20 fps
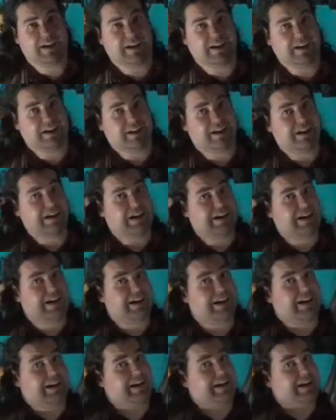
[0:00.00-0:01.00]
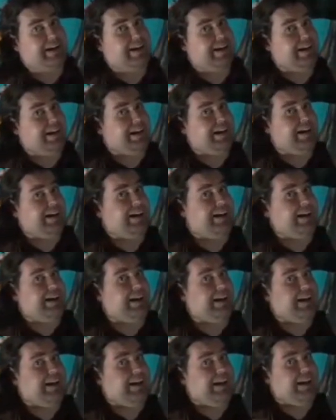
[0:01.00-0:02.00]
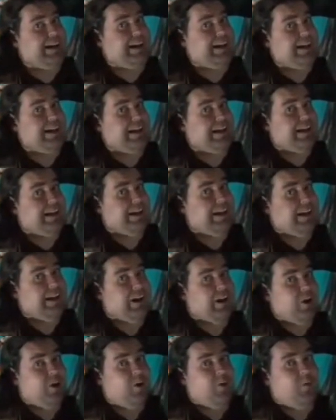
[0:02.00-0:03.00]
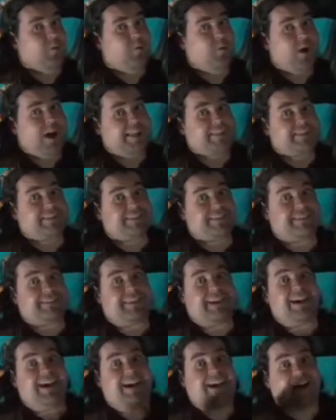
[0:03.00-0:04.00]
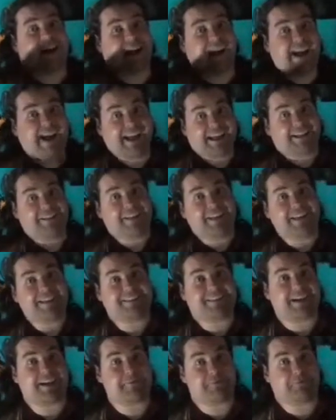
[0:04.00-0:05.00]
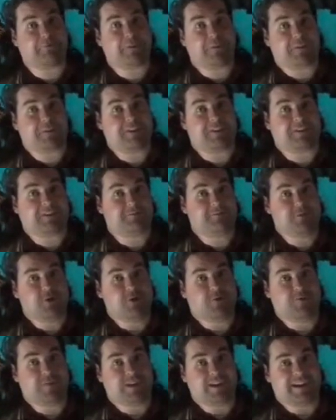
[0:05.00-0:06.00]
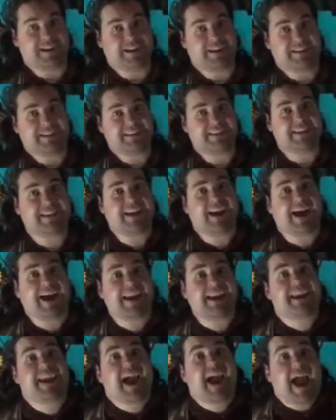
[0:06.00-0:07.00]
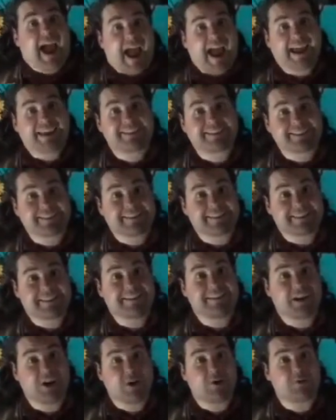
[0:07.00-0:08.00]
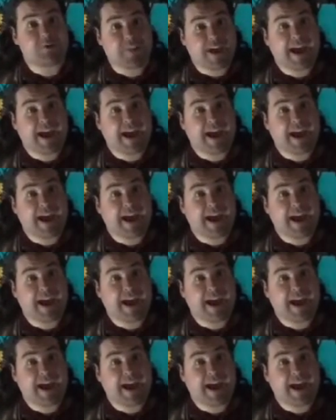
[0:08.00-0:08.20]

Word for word: Uh. What the hell is up with this movie? Did I ask to know